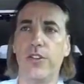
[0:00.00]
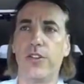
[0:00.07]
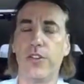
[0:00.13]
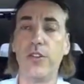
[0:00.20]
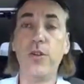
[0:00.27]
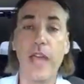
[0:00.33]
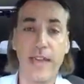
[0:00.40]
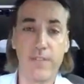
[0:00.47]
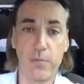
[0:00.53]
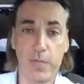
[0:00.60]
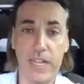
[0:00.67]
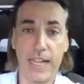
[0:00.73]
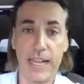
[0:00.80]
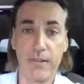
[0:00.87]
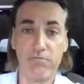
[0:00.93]
do you have a
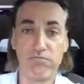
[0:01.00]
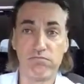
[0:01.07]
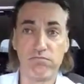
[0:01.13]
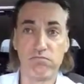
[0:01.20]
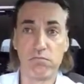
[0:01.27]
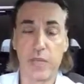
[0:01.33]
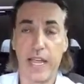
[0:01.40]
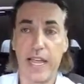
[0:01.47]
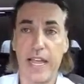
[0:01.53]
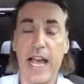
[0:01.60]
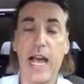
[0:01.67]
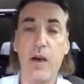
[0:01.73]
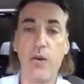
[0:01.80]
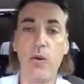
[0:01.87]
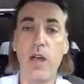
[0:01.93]
plan? Okay,
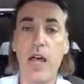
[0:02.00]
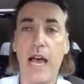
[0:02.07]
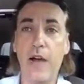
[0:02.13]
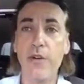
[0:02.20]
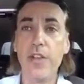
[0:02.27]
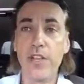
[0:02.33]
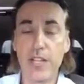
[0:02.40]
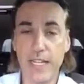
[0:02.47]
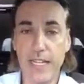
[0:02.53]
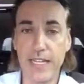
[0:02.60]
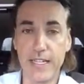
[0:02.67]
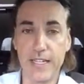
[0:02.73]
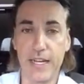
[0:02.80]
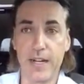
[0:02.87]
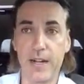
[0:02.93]
how are you going to
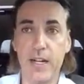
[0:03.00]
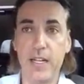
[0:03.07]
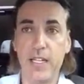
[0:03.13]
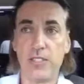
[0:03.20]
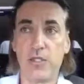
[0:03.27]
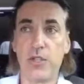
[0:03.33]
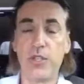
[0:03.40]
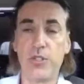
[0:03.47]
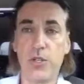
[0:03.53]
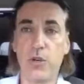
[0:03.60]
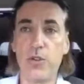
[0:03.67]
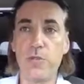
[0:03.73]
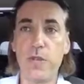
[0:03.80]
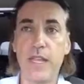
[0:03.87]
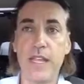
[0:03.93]
get there? So you
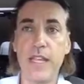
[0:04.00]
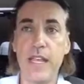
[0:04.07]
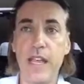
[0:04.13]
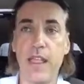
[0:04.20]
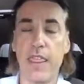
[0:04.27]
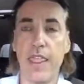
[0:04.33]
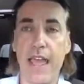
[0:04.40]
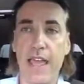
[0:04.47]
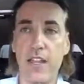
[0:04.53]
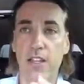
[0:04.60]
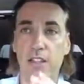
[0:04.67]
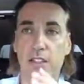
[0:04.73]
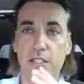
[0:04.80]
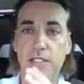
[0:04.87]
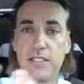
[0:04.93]
told me
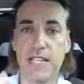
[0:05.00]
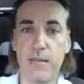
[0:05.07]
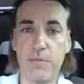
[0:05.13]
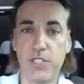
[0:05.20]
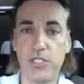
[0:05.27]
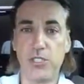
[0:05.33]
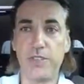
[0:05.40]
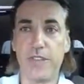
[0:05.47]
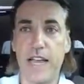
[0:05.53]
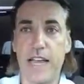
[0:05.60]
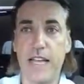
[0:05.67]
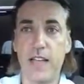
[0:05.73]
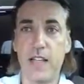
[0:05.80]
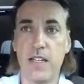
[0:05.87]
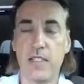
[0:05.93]
that this is how much you've
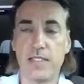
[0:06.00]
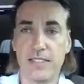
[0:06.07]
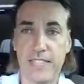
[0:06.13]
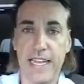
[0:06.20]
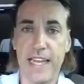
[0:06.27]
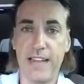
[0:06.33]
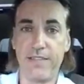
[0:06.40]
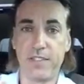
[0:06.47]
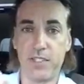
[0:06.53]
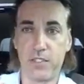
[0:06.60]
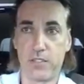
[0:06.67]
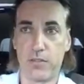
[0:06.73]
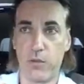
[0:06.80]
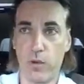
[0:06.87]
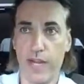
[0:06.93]
got saved
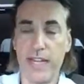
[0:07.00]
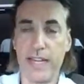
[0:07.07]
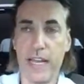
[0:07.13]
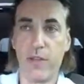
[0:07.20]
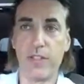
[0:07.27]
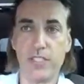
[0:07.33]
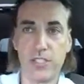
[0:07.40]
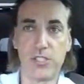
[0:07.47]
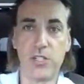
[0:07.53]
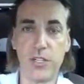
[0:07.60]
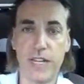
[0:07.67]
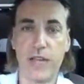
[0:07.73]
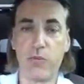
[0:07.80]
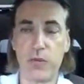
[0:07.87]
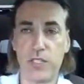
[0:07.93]
right now. This is your
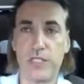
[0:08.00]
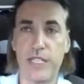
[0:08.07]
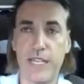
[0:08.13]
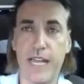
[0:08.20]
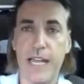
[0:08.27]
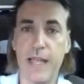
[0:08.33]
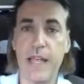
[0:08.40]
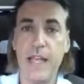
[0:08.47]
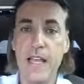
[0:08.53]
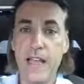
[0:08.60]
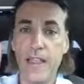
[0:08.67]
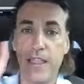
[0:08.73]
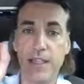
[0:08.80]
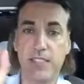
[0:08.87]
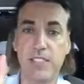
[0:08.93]
net worth today.
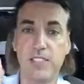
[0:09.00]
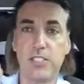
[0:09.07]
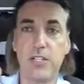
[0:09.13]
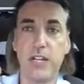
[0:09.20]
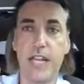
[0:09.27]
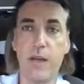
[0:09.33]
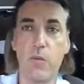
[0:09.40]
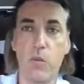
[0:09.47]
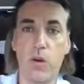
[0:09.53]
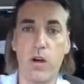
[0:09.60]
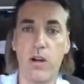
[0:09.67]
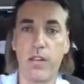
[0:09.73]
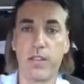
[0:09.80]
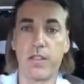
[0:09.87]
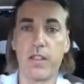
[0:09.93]
This is your net
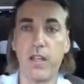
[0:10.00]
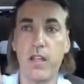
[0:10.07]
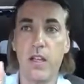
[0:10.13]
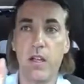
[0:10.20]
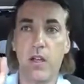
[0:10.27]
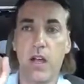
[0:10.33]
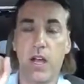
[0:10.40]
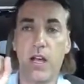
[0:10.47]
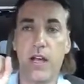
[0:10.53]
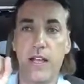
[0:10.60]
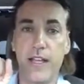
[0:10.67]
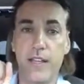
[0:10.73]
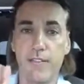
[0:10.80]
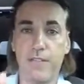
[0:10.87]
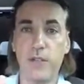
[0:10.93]
worth
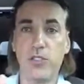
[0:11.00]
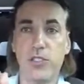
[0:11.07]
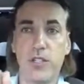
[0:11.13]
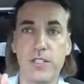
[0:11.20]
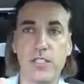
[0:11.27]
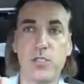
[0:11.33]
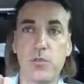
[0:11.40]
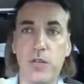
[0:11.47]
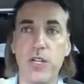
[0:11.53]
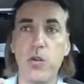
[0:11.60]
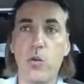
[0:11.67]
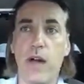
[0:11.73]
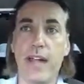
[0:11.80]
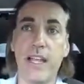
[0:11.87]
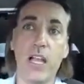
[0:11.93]
in the future. This is where
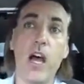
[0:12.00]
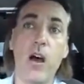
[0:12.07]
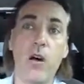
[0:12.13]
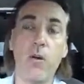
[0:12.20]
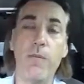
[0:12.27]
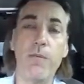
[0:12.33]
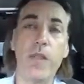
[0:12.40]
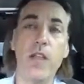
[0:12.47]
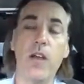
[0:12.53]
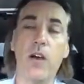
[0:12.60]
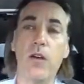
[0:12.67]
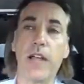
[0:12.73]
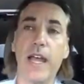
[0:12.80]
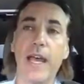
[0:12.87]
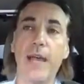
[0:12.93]
you want to go.
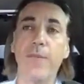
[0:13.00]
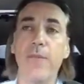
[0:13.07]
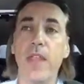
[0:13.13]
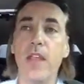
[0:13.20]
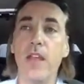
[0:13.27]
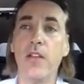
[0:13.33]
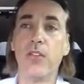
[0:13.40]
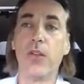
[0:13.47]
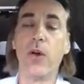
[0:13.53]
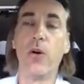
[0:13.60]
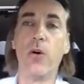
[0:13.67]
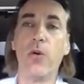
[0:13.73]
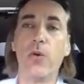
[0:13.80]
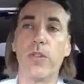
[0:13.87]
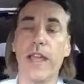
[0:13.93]
Okay,
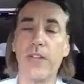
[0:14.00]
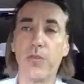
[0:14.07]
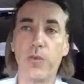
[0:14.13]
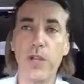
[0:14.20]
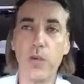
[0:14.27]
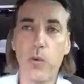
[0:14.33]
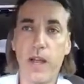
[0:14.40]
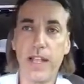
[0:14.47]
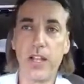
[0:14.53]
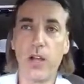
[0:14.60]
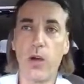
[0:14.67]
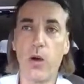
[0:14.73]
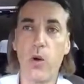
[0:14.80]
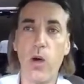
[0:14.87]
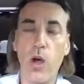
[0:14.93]
so that's where you want to
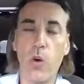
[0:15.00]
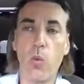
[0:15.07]
go.